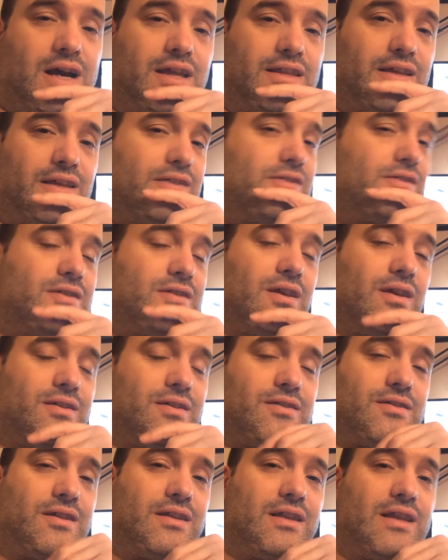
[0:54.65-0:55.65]
I think
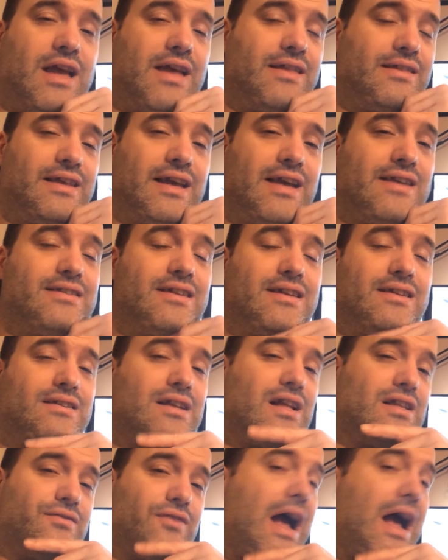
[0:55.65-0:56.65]
turns, uh, the A C
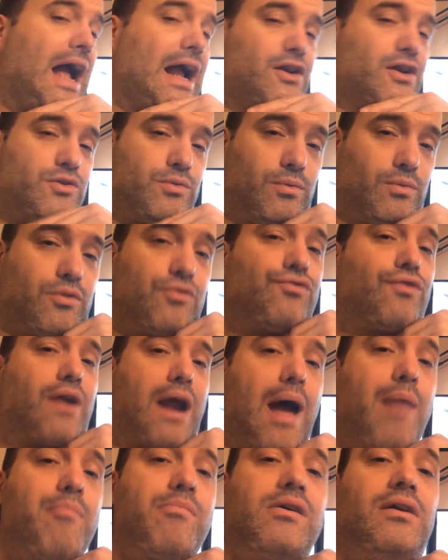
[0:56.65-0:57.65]
stands for actual
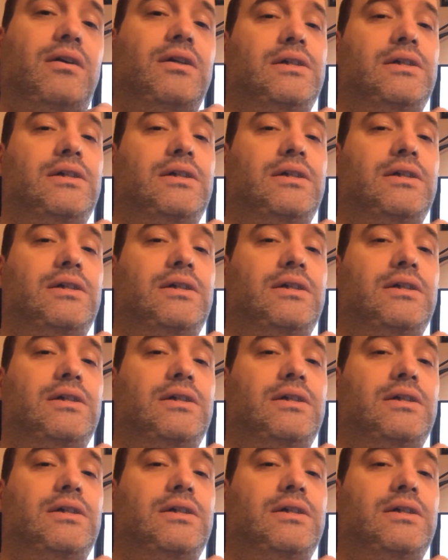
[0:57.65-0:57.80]
crap.